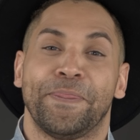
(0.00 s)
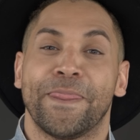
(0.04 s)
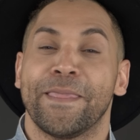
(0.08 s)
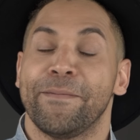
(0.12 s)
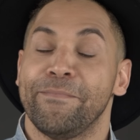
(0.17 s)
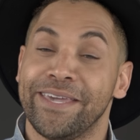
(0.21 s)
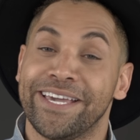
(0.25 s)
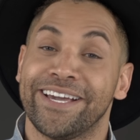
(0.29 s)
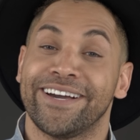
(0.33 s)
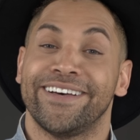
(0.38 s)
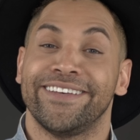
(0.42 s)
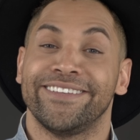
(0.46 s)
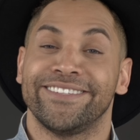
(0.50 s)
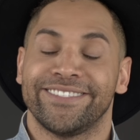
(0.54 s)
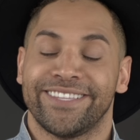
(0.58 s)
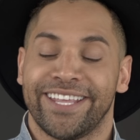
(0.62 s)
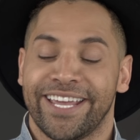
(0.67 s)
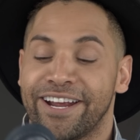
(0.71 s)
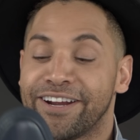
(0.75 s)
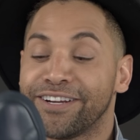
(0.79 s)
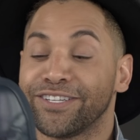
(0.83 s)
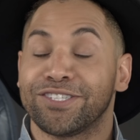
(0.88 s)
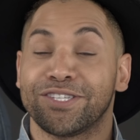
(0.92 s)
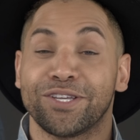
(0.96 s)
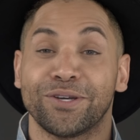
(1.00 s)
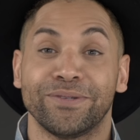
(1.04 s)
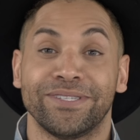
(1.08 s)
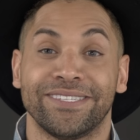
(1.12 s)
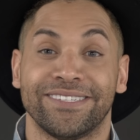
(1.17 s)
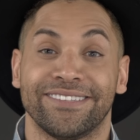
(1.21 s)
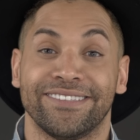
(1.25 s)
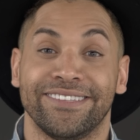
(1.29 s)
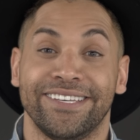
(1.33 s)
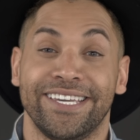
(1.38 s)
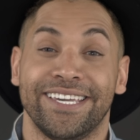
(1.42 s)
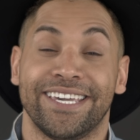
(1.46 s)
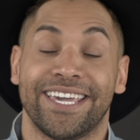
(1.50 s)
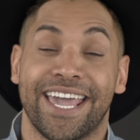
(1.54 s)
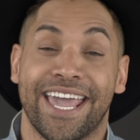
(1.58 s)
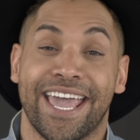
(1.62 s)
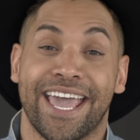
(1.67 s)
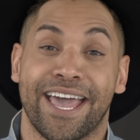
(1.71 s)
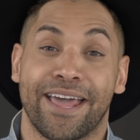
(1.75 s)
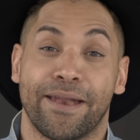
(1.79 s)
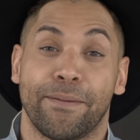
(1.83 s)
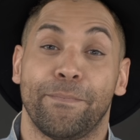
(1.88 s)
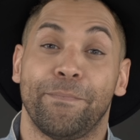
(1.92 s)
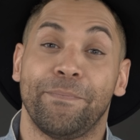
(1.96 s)
because they are so sleek
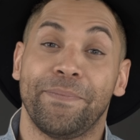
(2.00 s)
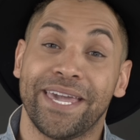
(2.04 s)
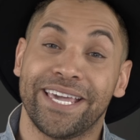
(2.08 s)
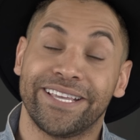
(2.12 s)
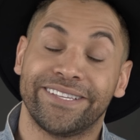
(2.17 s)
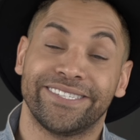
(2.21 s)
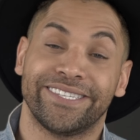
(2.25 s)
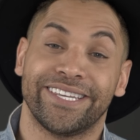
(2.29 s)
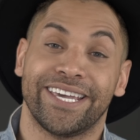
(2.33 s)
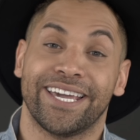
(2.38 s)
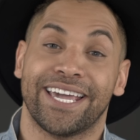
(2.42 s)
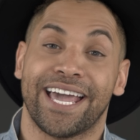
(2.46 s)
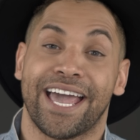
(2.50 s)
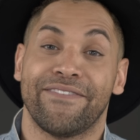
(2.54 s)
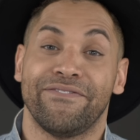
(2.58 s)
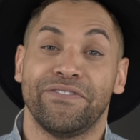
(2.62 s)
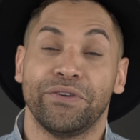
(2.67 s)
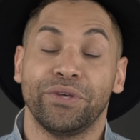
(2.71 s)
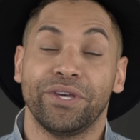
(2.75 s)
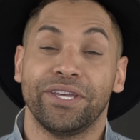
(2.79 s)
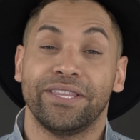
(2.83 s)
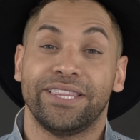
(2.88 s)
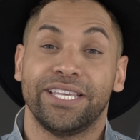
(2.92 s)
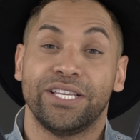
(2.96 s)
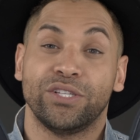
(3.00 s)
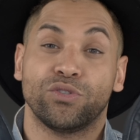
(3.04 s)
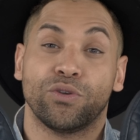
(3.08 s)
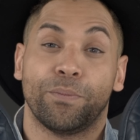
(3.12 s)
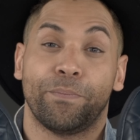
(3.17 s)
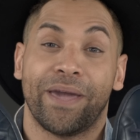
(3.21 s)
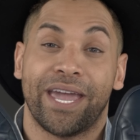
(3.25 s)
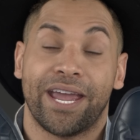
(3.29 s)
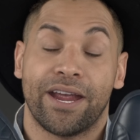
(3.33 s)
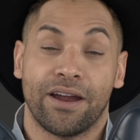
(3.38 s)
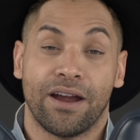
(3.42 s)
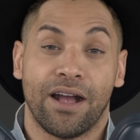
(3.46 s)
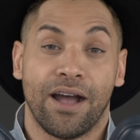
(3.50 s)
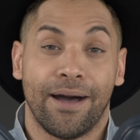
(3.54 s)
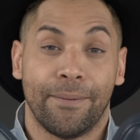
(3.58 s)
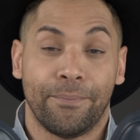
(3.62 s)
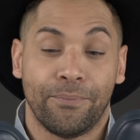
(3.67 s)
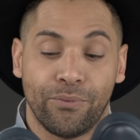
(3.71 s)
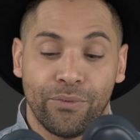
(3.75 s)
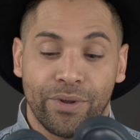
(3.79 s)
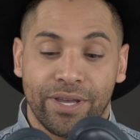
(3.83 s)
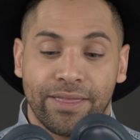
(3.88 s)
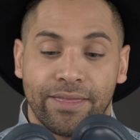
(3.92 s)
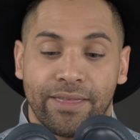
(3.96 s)
and basic, I feel like these will pair
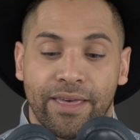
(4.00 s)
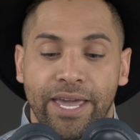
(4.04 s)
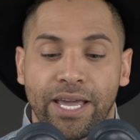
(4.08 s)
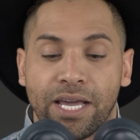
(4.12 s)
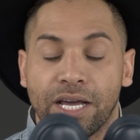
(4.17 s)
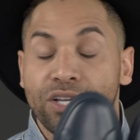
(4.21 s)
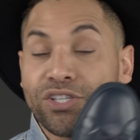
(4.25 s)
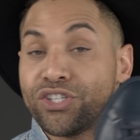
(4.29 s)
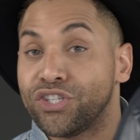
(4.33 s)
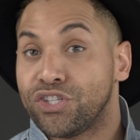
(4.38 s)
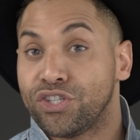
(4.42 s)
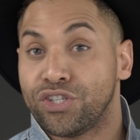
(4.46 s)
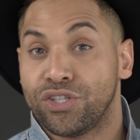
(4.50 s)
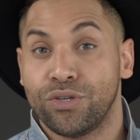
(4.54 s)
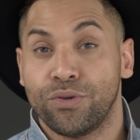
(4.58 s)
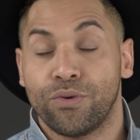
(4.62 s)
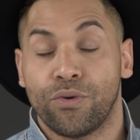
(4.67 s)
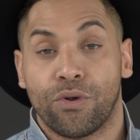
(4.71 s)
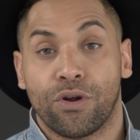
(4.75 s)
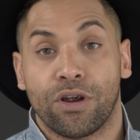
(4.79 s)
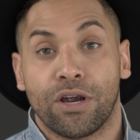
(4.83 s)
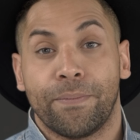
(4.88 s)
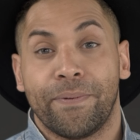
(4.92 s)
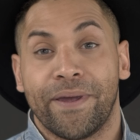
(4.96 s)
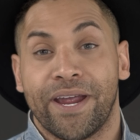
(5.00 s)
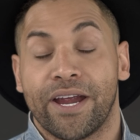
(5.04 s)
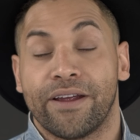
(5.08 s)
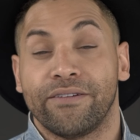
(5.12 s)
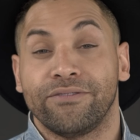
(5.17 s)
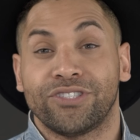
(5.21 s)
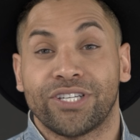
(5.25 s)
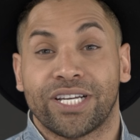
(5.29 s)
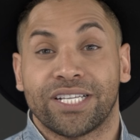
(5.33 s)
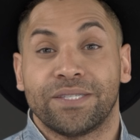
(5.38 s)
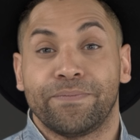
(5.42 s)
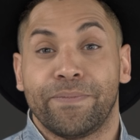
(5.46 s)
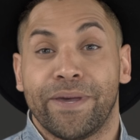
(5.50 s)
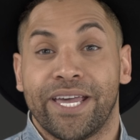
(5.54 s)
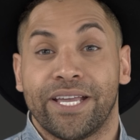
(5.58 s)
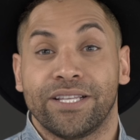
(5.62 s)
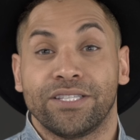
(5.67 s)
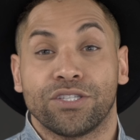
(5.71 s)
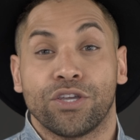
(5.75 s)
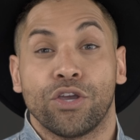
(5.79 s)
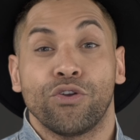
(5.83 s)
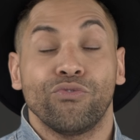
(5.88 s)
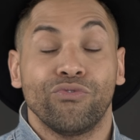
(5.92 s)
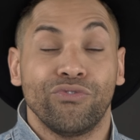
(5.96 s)
up with like a suit or a pair of dress
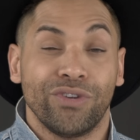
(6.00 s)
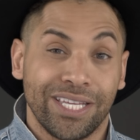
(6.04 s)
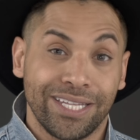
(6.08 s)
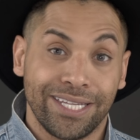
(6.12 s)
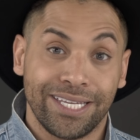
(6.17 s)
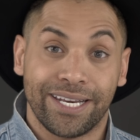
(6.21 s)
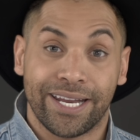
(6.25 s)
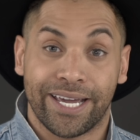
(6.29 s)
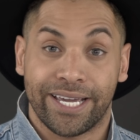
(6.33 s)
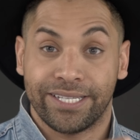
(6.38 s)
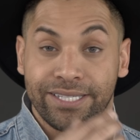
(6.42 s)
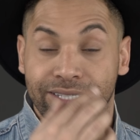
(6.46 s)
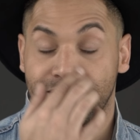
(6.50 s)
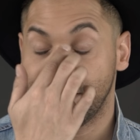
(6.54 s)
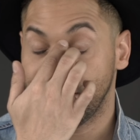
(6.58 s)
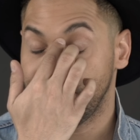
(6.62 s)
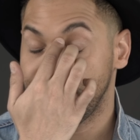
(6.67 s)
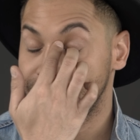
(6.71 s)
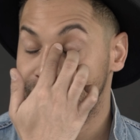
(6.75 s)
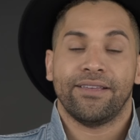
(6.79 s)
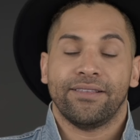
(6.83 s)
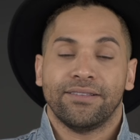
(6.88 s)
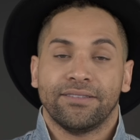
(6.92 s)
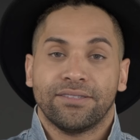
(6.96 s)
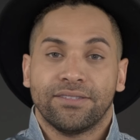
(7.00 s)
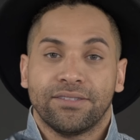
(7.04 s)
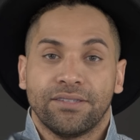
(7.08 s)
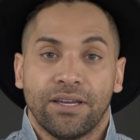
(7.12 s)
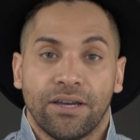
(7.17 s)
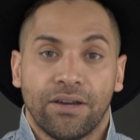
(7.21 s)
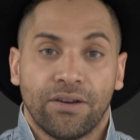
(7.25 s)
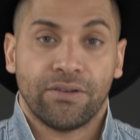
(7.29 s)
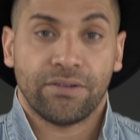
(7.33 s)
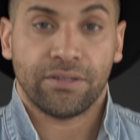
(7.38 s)
pants really nicely. So